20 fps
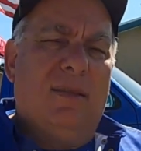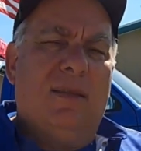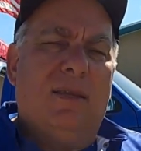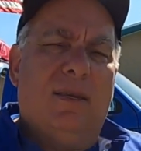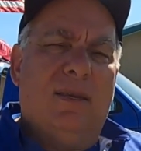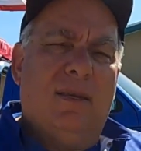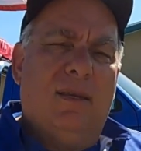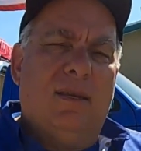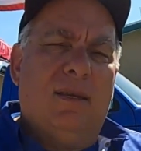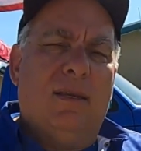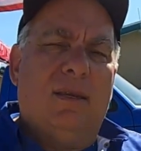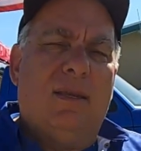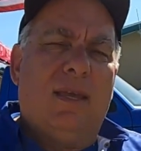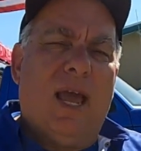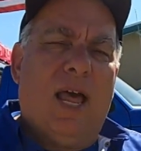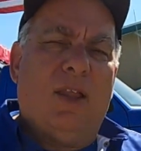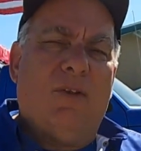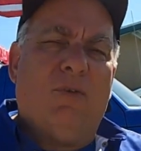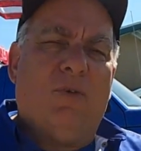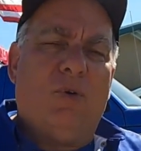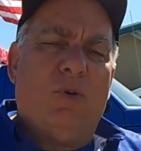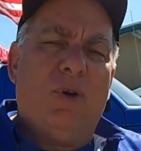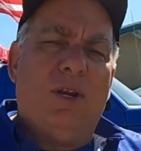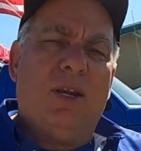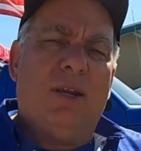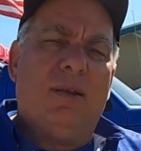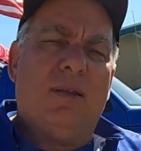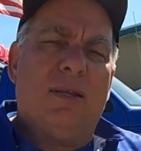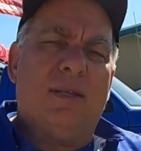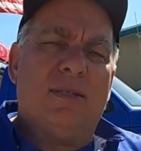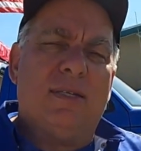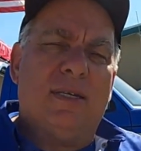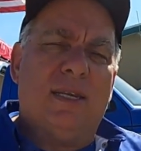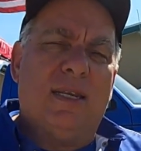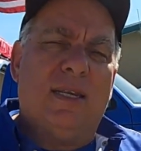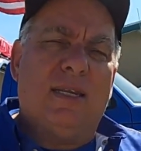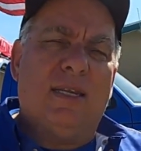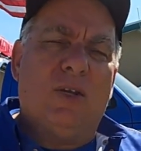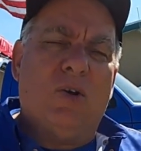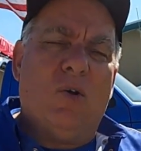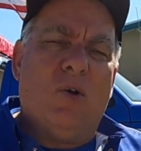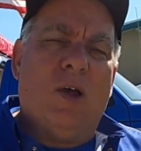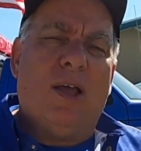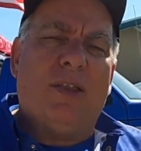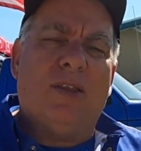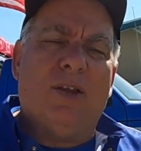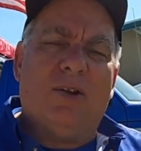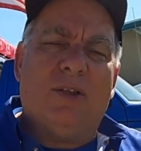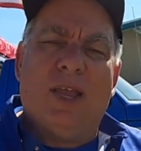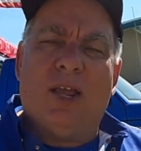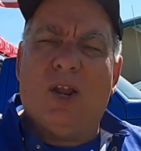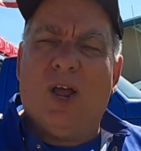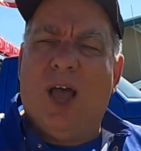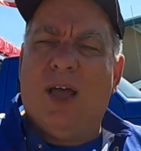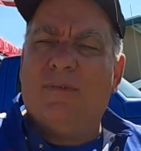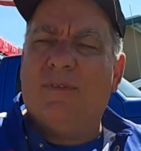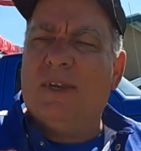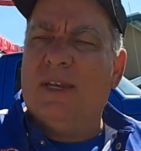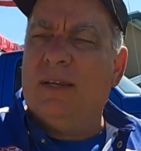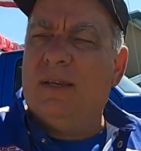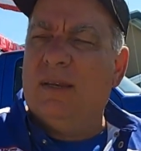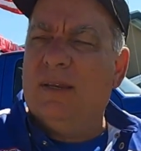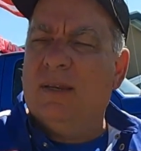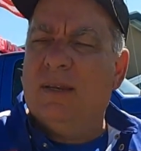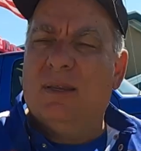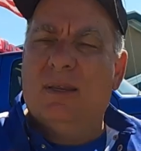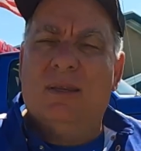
than California, because it didn't go out there that often.